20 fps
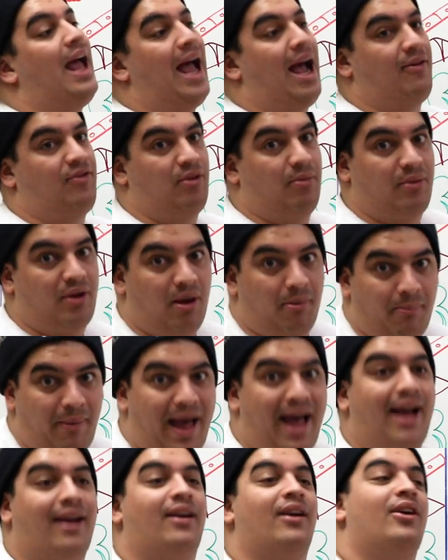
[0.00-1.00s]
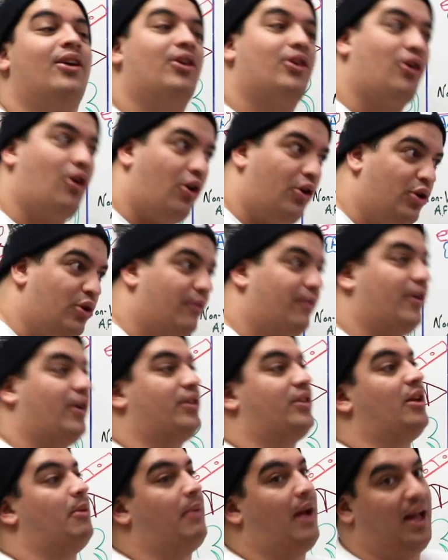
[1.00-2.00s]
have them come back,
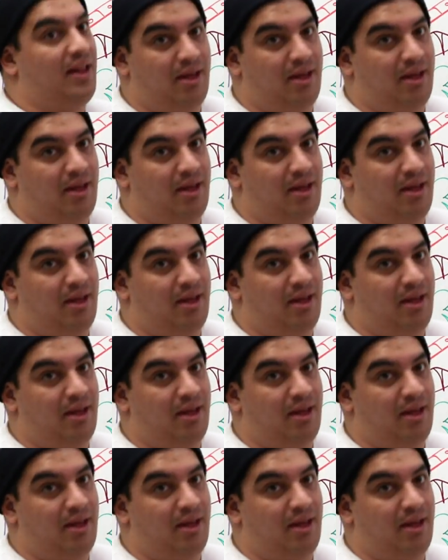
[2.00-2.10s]
cardiovert them,